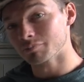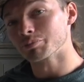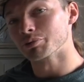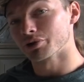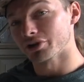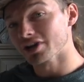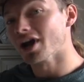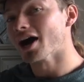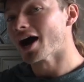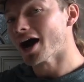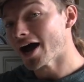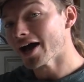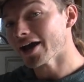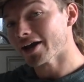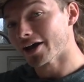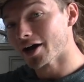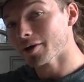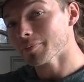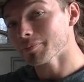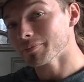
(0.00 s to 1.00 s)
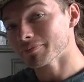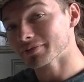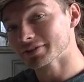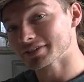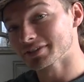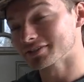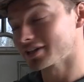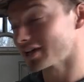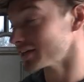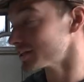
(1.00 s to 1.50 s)
pretty high up.
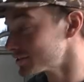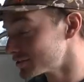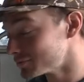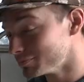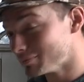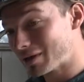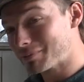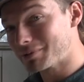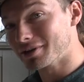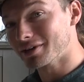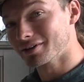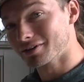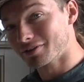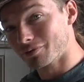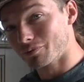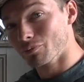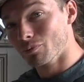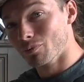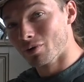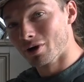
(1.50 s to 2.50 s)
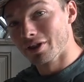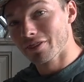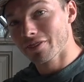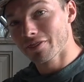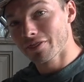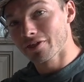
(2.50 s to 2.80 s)
This is like maybe one